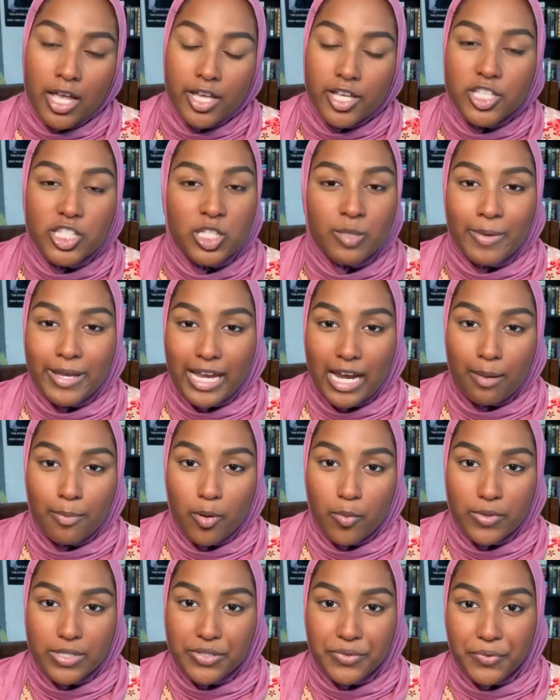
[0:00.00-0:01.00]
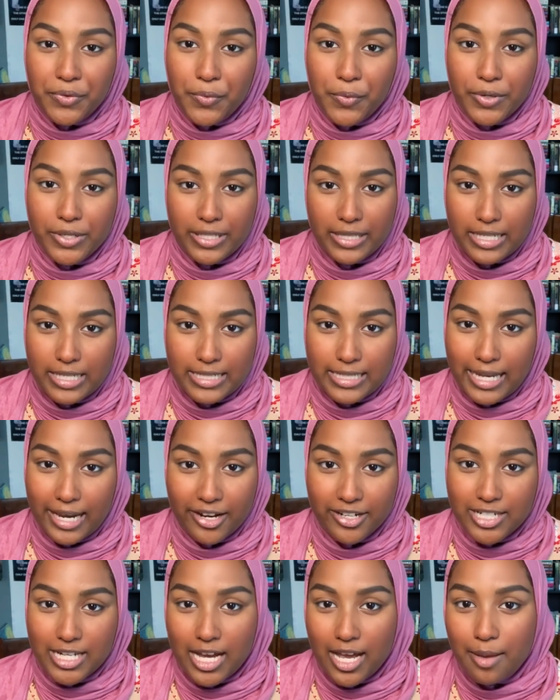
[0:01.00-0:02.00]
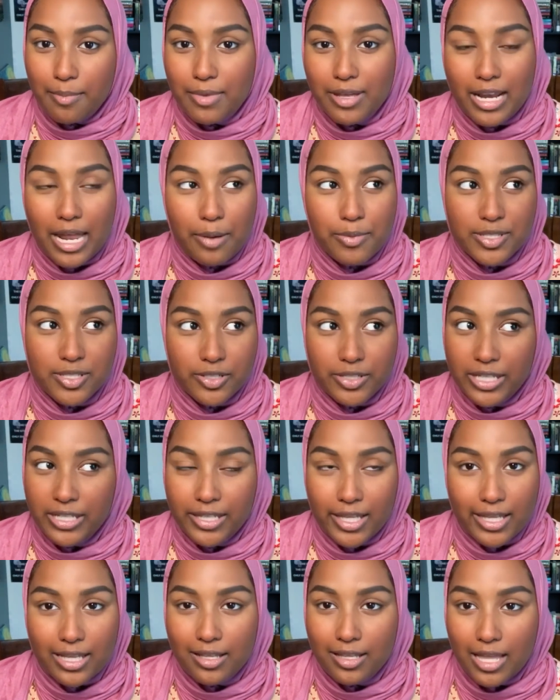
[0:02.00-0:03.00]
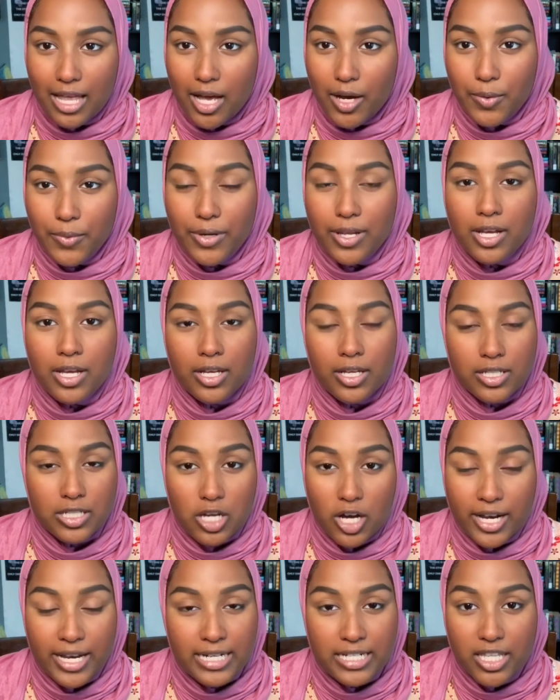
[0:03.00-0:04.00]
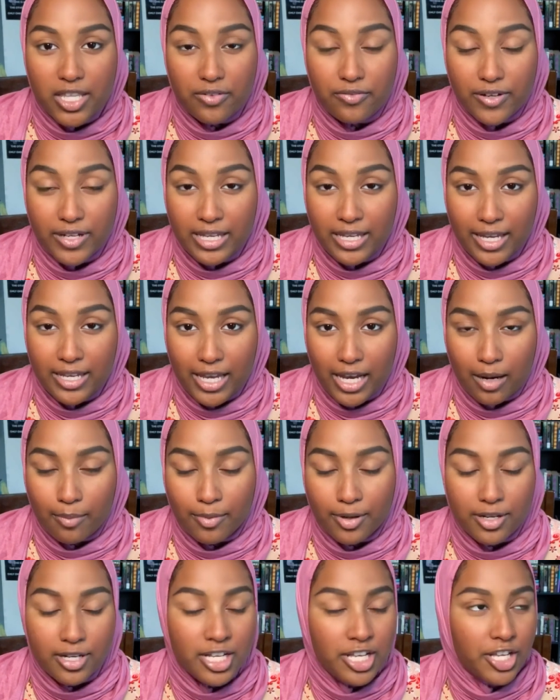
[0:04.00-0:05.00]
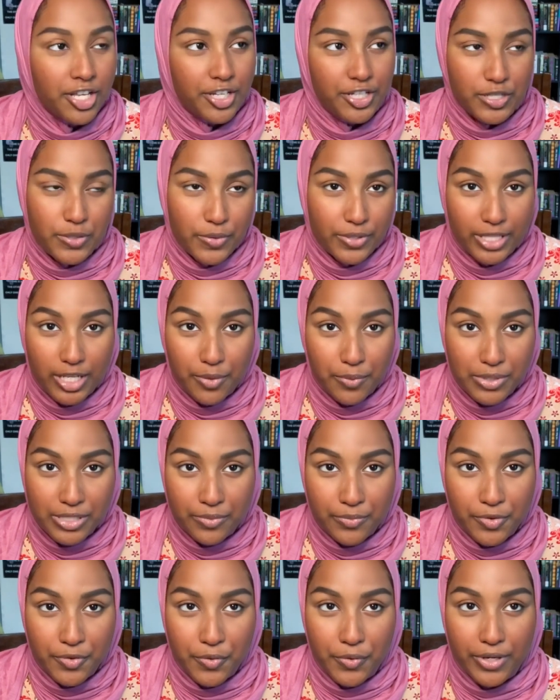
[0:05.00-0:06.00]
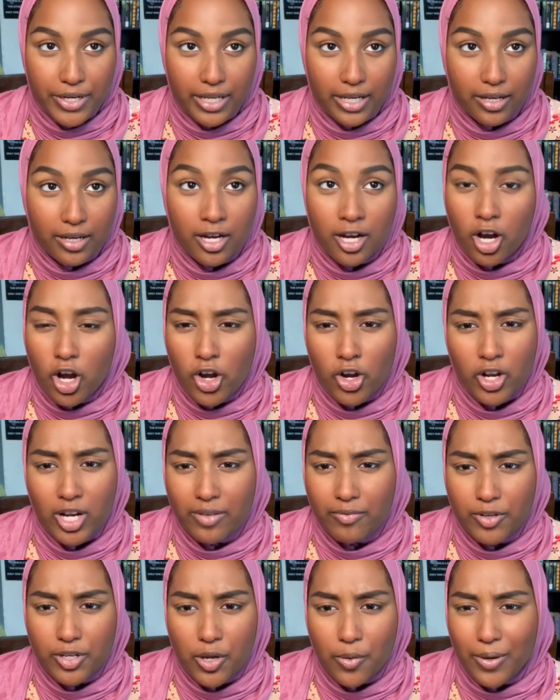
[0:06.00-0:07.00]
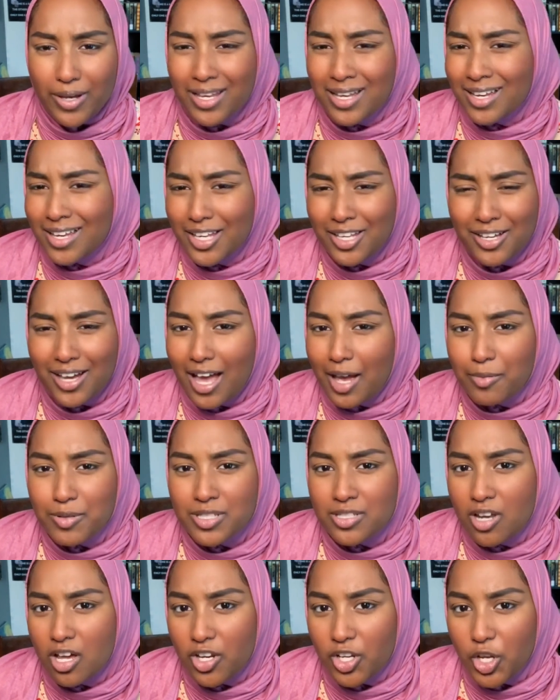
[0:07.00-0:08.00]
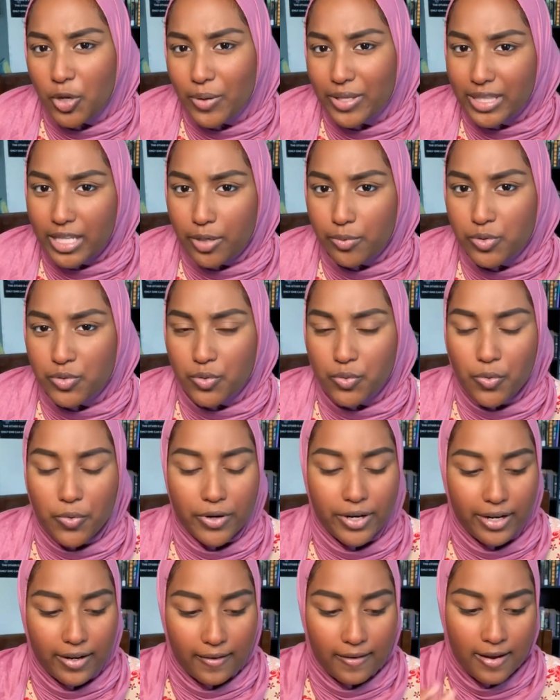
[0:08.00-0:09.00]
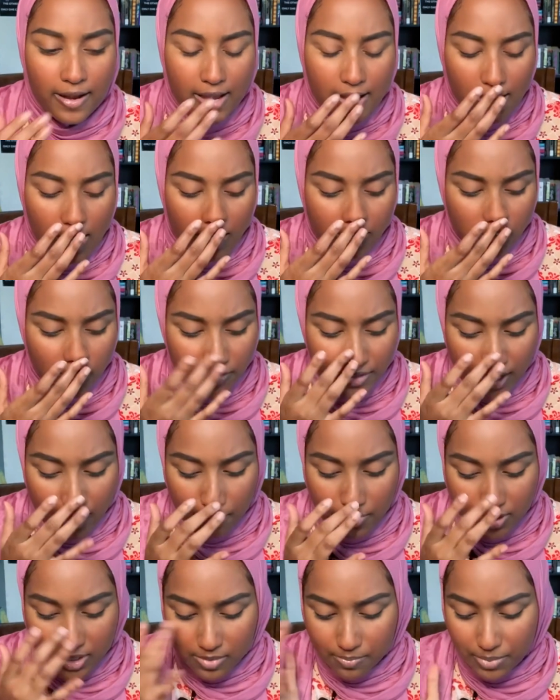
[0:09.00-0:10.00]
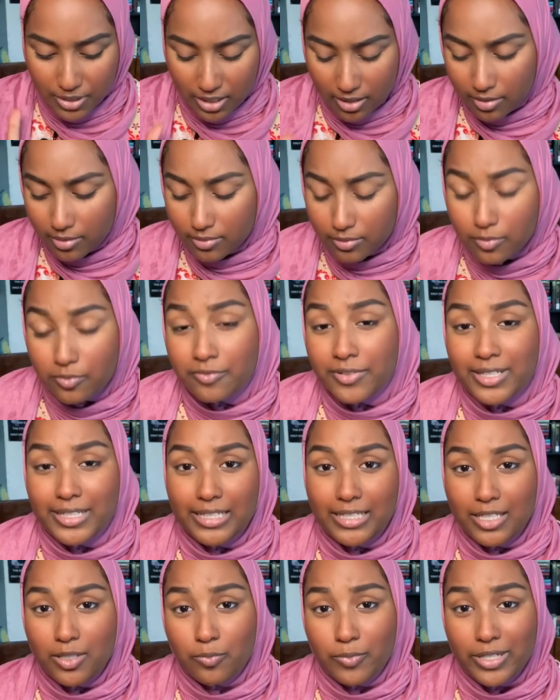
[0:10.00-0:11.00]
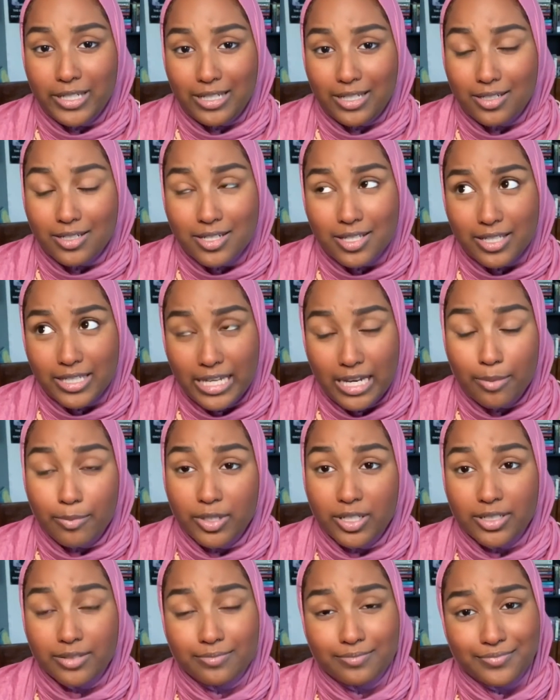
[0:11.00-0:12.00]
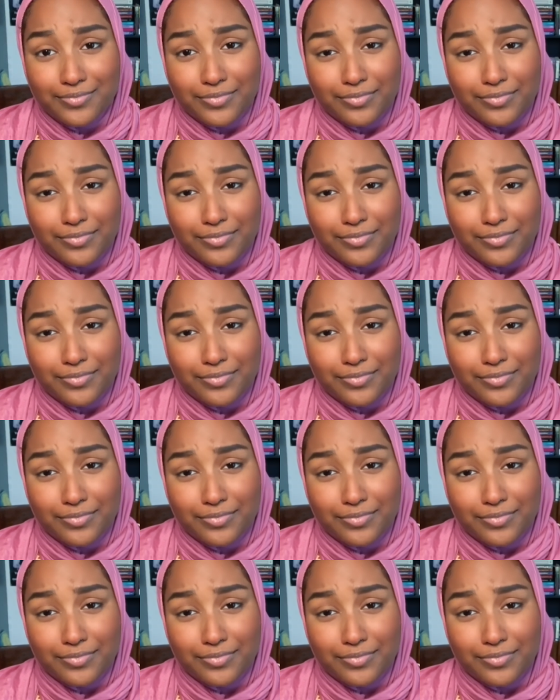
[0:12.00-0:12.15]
So my camera wasn't recording the entire time, and I was looking like a clown, talking to the camera, knowing that it wasn't recording, or not even knowing. I was not knowing that it was recording. I thought that I was being funny and witty to the camera.